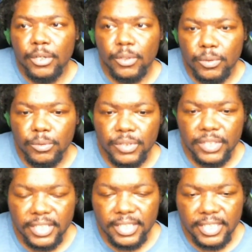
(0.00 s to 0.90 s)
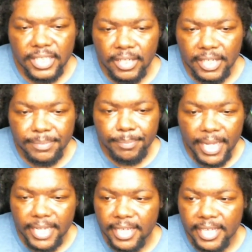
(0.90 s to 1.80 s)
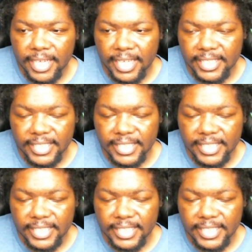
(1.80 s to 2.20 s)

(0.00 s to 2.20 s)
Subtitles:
who's explaining like